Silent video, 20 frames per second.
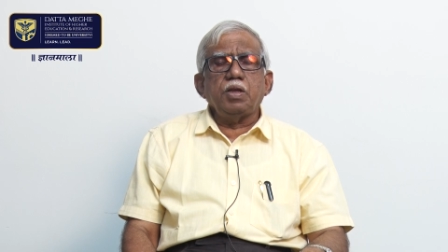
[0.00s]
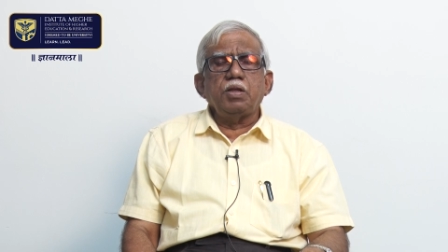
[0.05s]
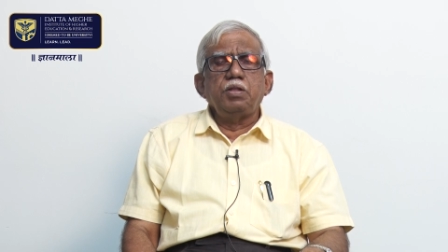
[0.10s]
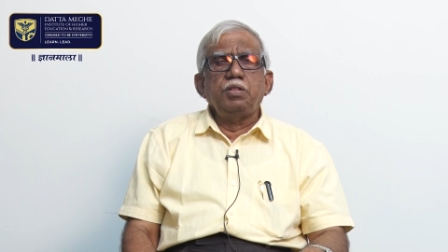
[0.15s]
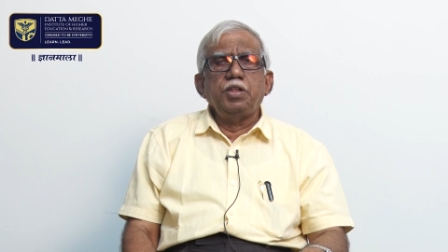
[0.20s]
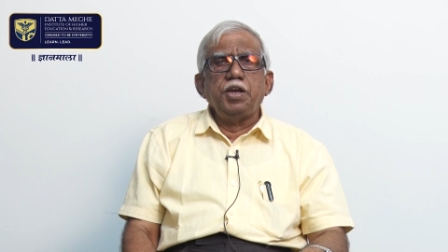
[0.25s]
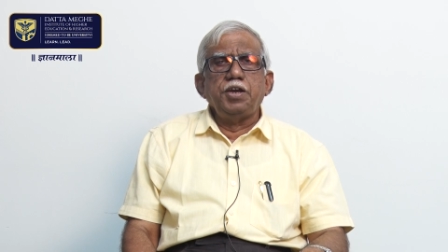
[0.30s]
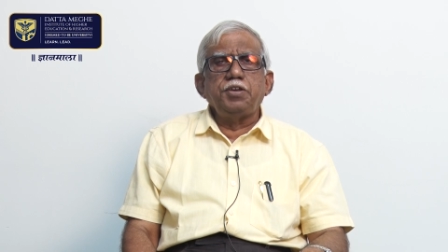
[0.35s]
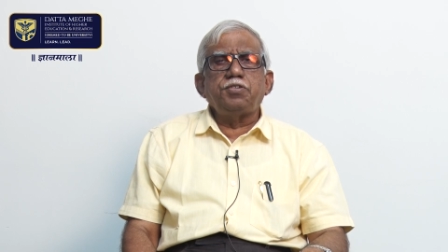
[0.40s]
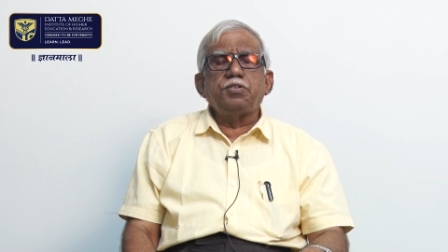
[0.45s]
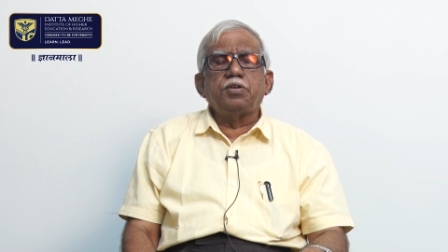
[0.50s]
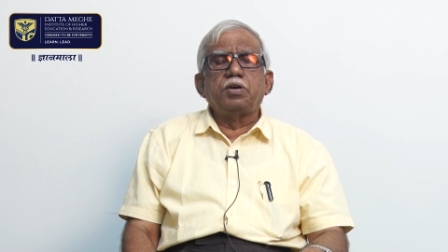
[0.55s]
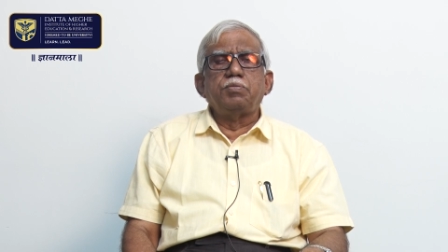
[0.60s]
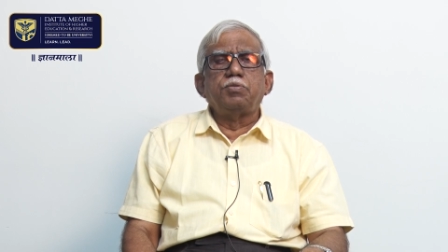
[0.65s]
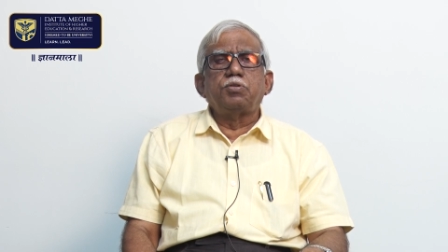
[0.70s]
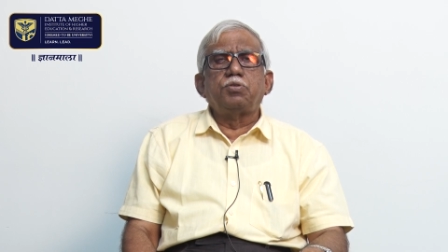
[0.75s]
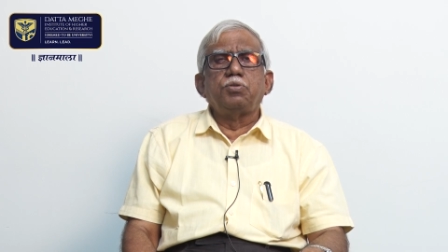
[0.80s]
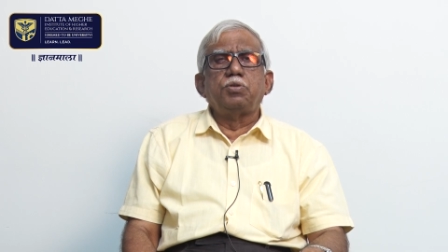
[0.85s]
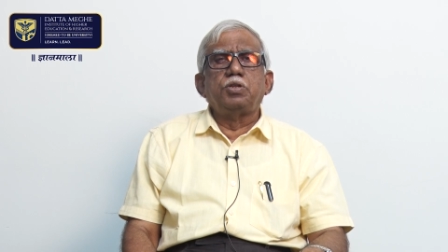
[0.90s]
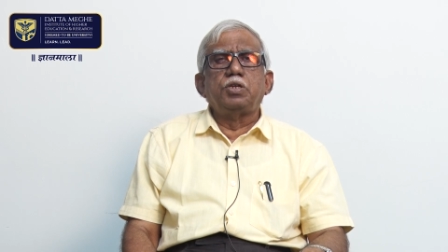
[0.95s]
next
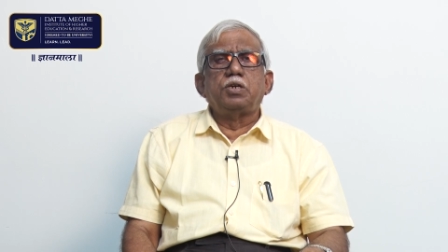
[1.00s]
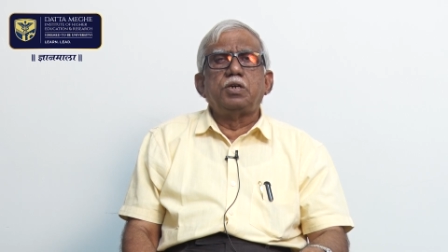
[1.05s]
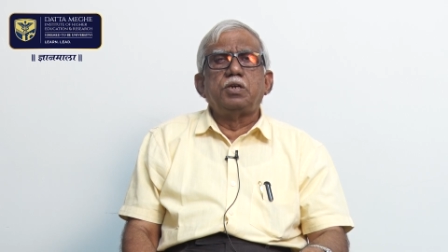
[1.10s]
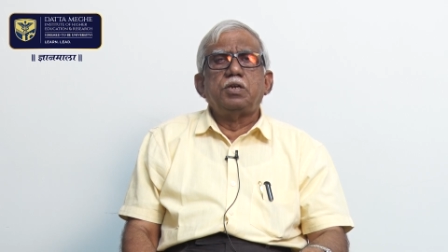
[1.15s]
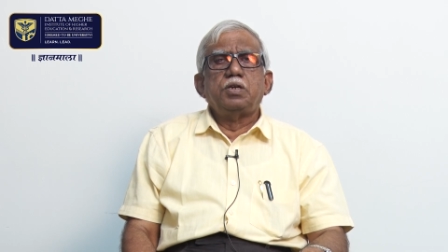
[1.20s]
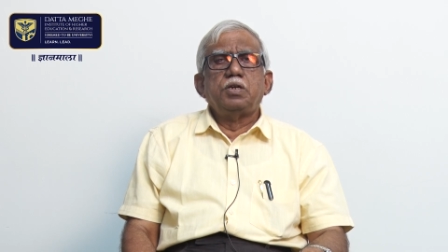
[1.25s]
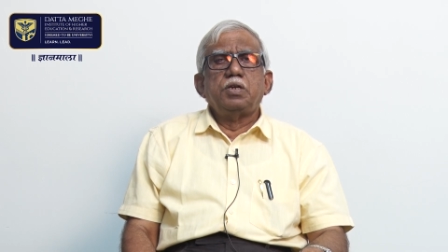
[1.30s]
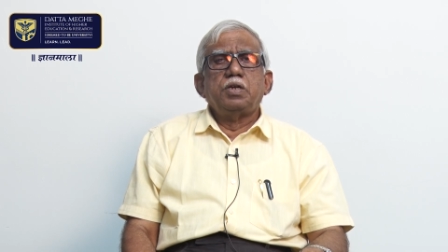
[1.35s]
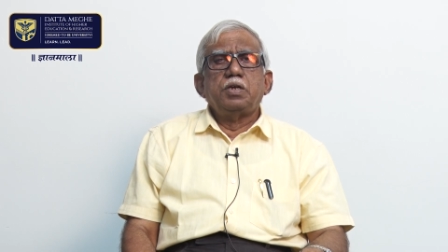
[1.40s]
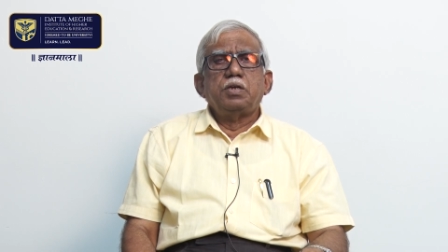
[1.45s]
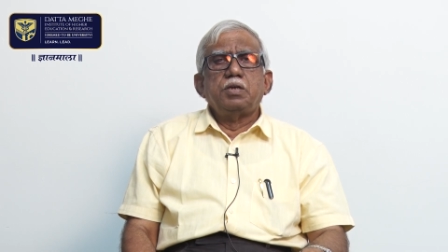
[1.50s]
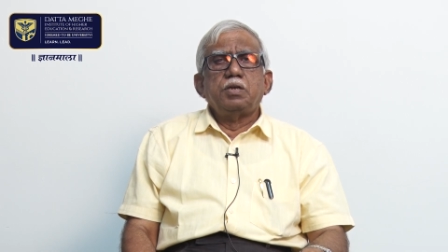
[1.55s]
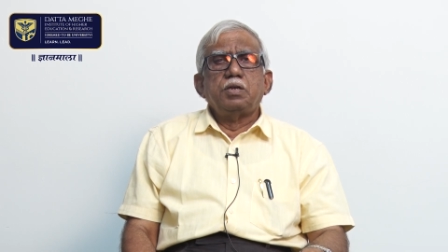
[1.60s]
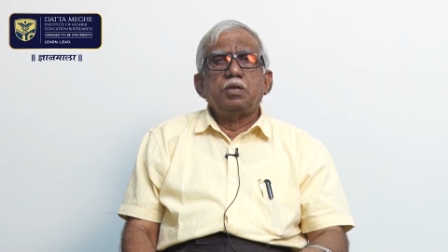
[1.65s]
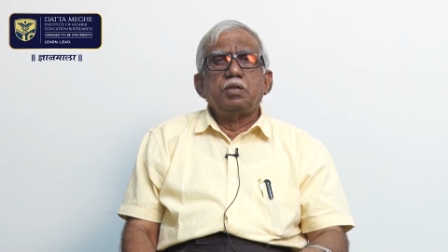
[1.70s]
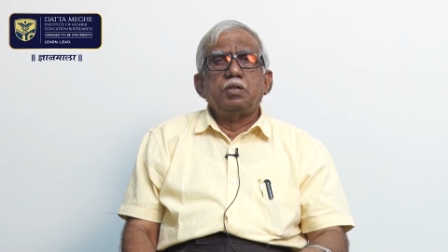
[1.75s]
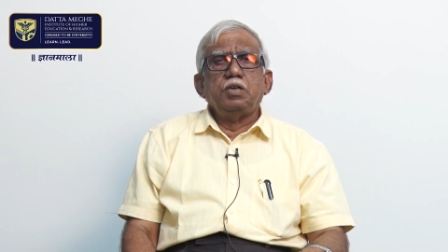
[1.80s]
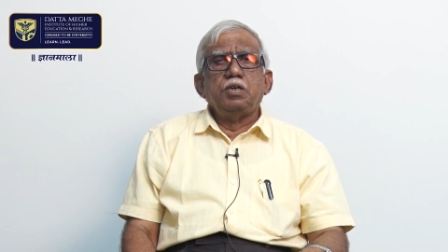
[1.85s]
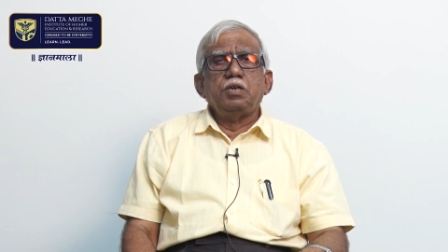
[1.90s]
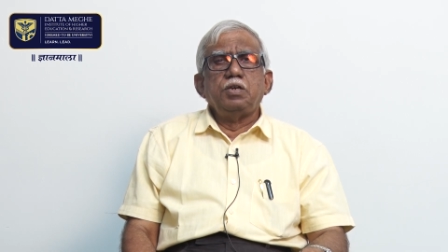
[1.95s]
comes to
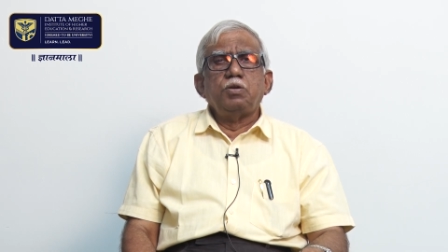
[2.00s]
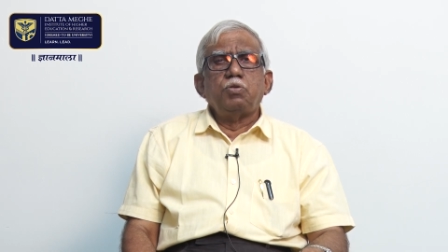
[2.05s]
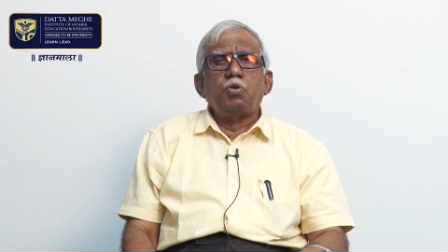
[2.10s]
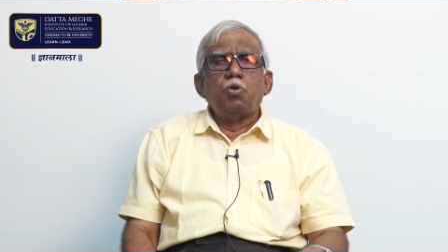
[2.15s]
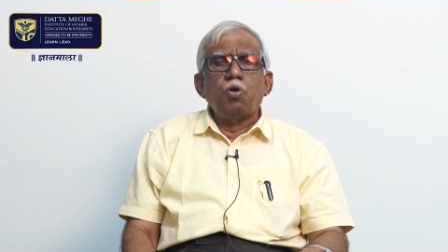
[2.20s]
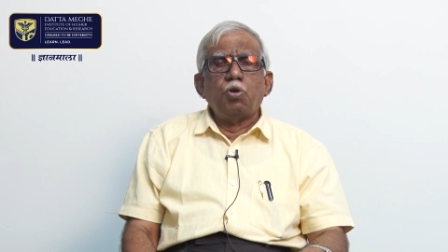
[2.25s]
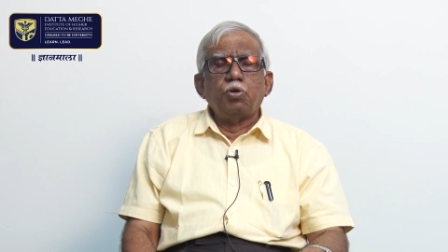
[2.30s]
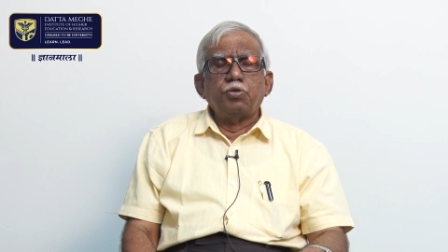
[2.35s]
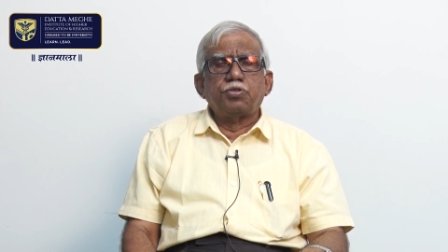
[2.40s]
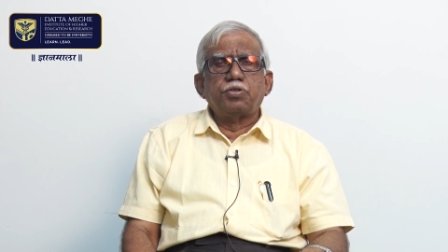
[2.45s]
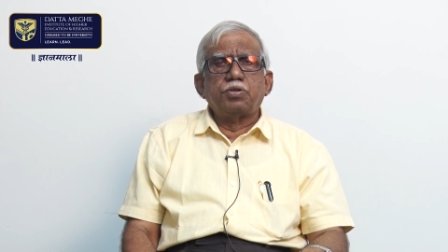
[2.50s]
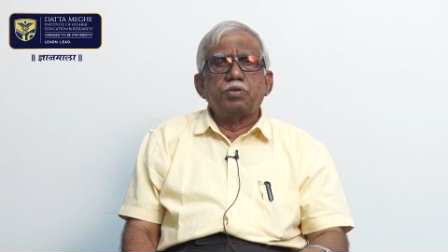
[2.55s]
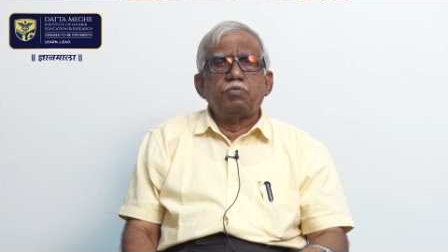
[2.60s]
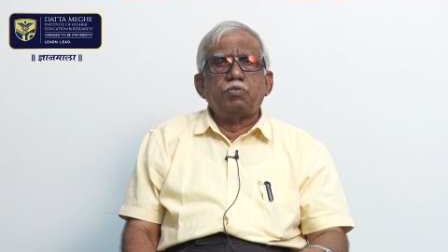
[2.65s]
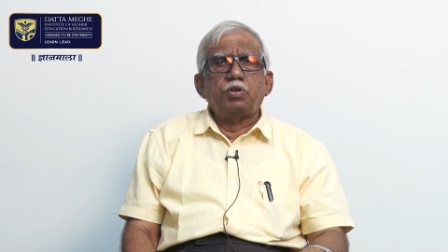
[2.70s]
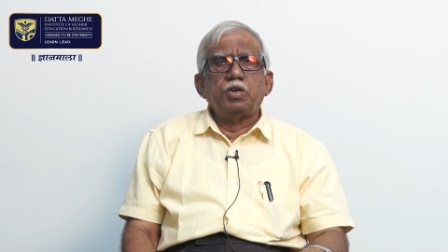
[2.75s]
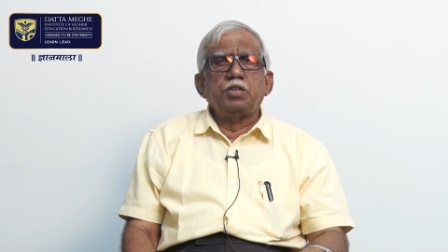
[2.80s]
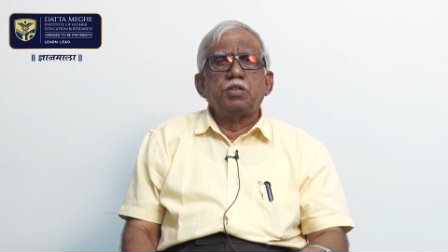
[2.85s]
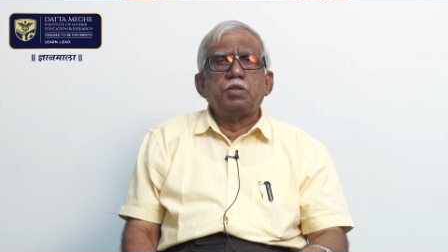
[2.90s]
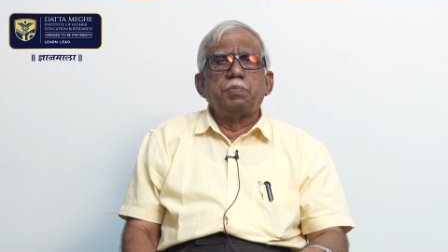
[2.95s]
the host.
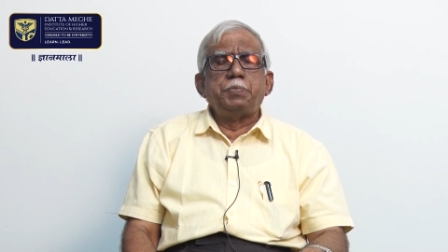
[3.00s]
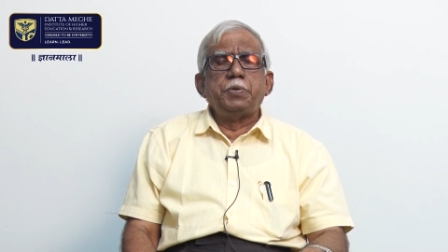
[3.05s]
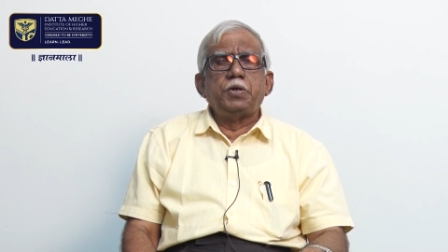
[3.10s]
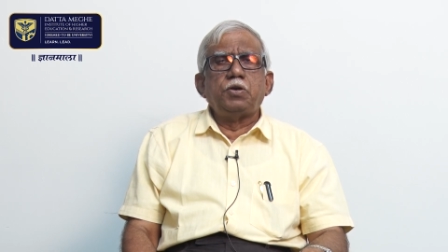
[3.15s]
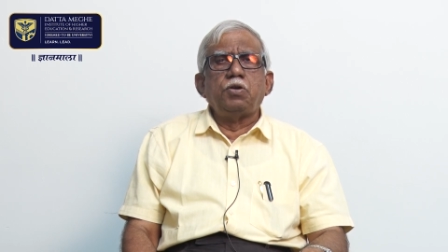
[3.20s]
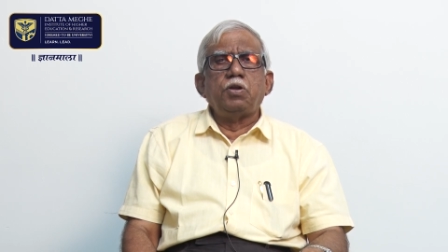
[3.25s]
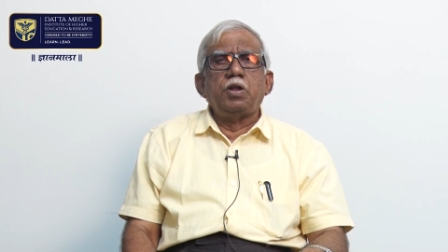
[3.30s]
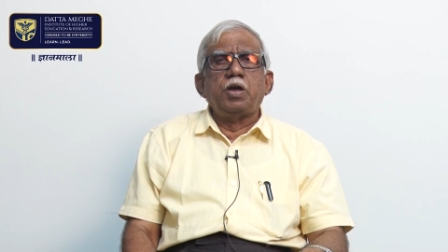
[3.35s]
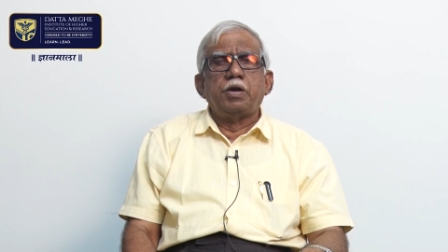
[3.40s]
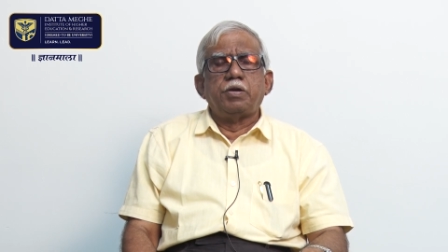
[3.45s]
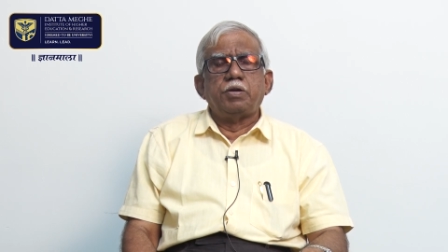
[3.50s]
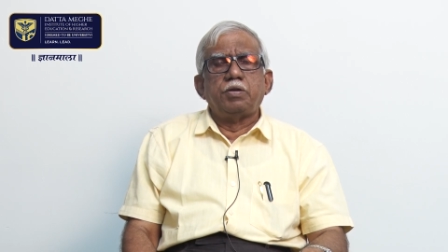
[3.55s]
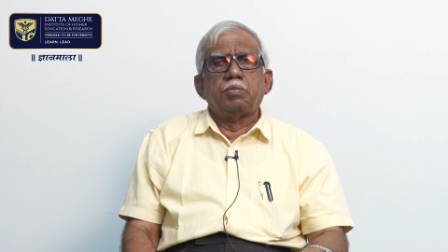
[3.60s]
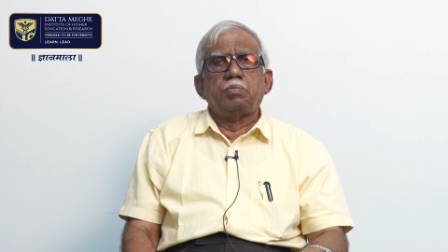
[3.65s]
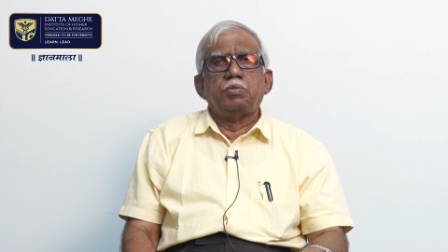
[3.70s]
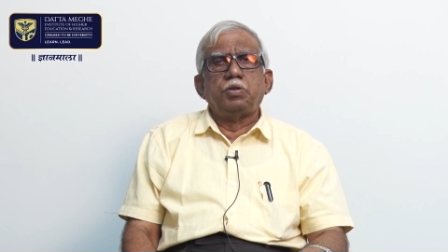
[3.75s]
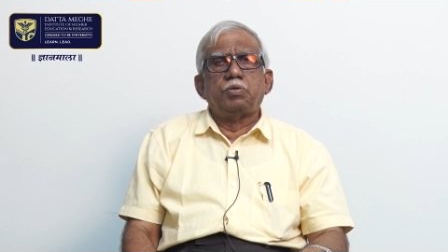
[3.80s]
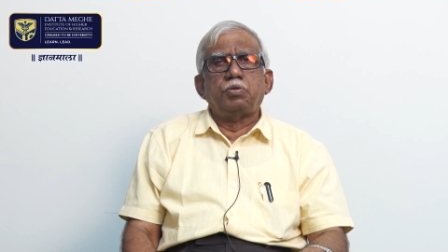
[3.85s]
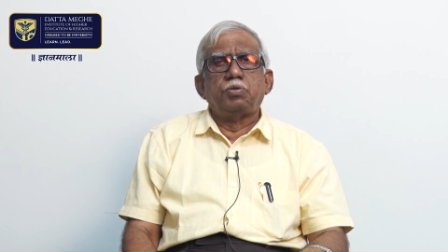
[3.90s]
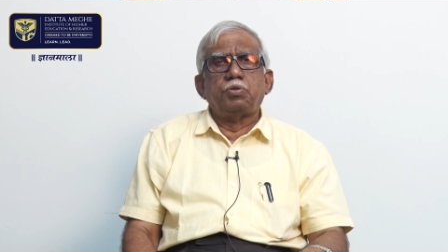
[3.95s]
What is the peculiarity of
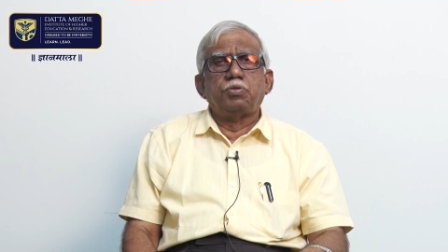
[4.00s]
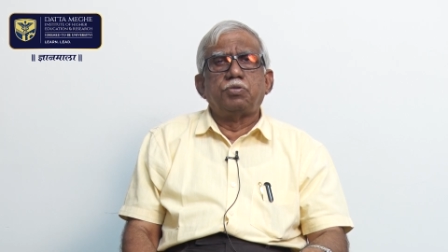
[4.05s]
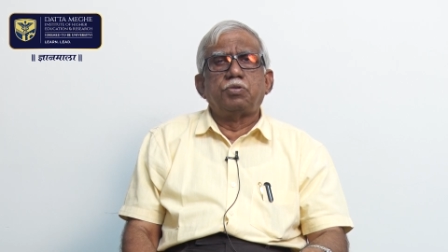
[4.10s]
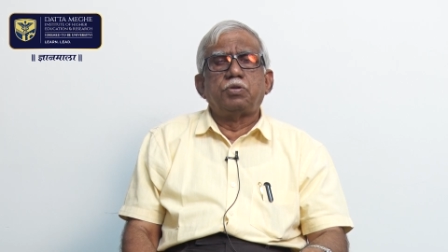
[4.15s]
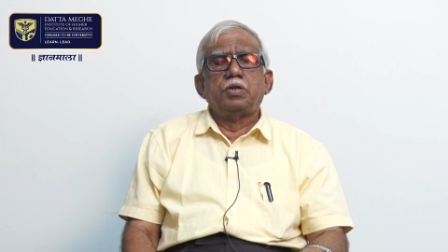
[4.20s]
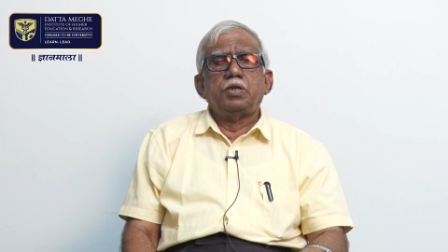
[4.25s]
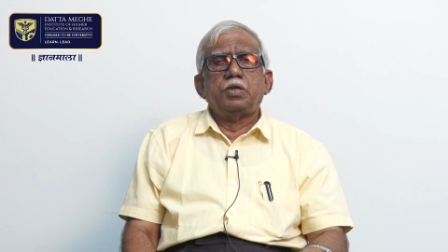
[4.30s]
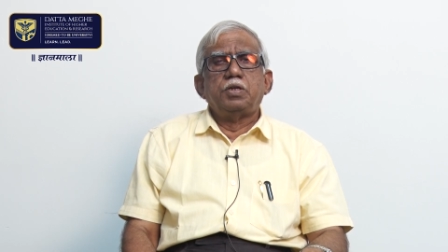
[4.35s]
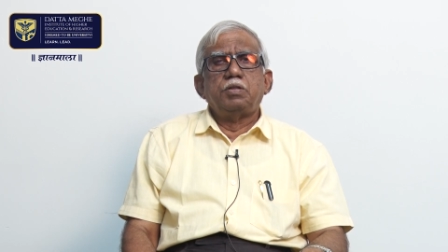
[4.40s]
the host?